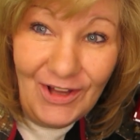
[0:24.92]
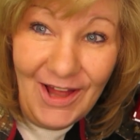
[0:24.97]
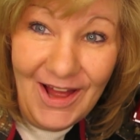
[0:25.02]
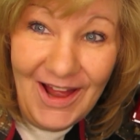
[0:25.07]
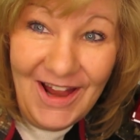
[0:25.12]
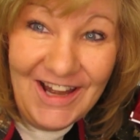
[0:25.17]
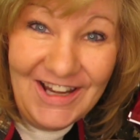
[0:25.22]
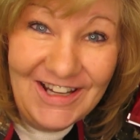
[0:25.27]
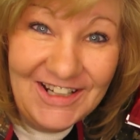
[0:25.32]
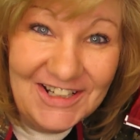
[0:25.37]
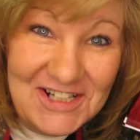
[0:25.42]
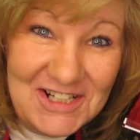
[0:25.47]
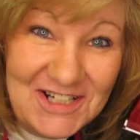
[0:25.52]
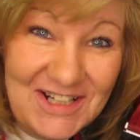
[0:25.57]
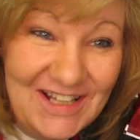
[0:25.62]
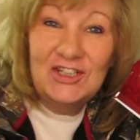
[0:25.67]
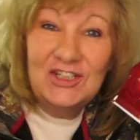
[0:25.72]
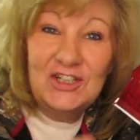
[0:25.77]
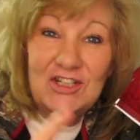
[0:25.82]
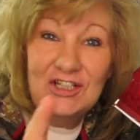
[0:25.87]

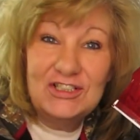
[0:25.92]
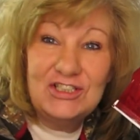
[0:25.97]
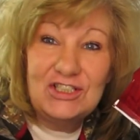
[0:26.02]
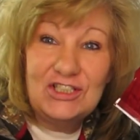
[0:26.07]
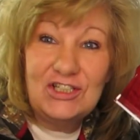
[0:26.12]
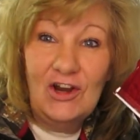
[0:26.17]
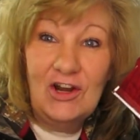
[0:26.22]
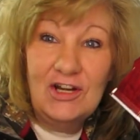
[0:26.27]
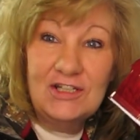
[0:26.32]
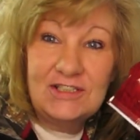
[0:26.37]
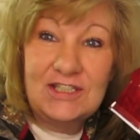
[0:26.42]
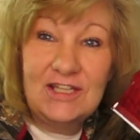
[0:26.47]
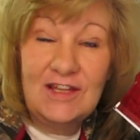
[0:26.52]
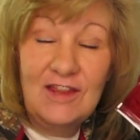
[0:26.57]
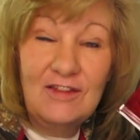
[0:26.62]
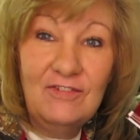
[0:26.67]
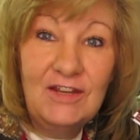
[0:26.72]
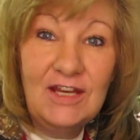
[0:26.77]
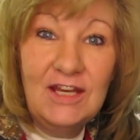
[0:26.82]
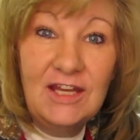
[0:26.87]
iron. Good start to
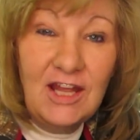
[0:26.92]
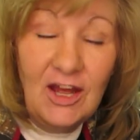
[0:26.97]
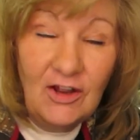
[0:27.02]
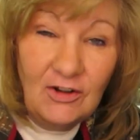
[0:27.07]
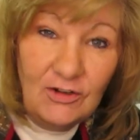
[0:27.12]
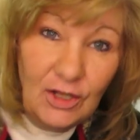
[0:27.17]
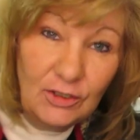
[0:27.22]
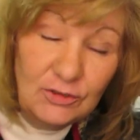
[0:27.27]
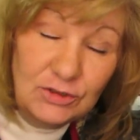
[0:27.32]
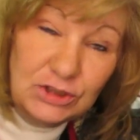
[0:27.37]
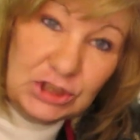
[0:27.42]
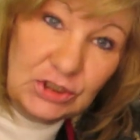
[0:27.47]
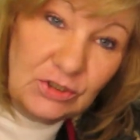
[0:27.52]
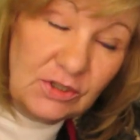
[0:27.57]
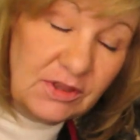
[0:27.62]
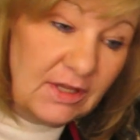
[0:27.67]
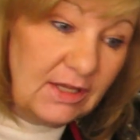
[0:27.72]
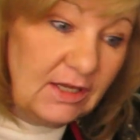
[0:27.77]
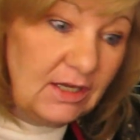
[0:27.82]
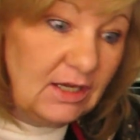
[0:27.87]
the video, don't you
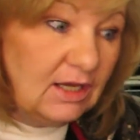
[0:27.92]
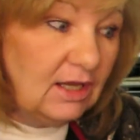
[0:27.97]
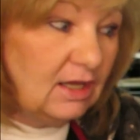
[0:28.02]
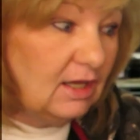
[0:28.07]
think?